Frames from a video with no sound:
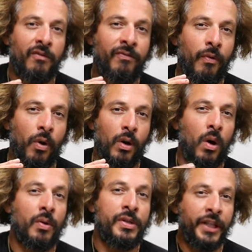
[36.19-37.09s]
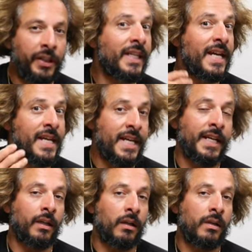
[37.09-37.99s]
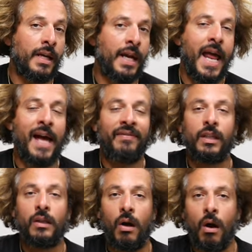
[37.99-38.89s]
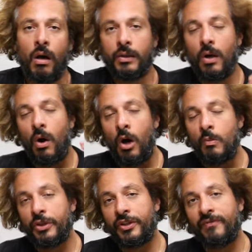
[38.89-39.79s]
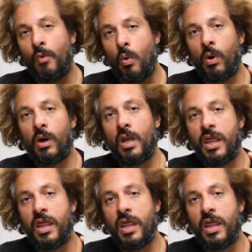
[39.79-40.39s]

for nearly a year and having logged almost four